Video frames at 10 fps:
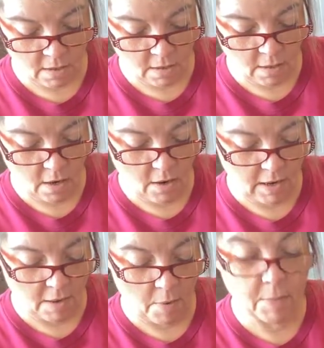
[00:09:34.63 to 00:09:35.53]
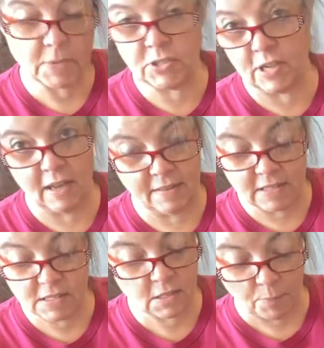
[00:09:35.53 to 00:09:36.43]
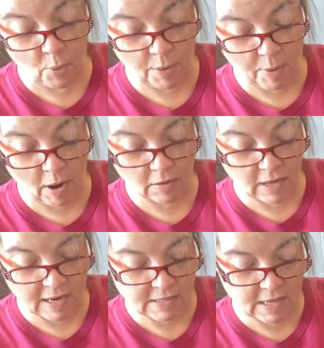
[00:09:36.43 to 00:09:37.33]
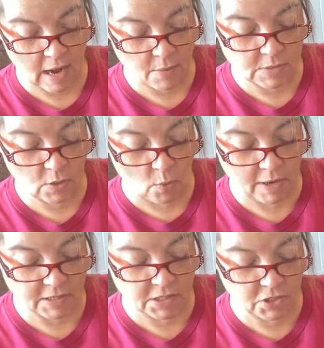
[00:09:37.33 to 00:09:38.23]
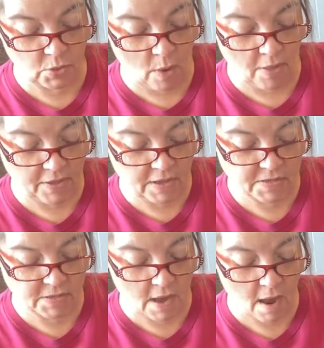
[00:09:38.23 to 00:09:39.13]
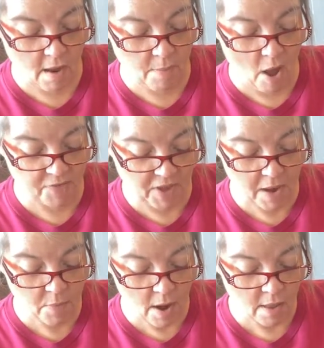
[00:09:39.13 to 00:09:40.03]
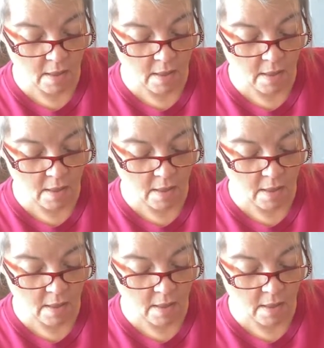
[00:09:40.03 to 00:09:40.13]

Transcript: All right, I'm almost done. This is the boring part. Like I said, I was going to do all this off camera,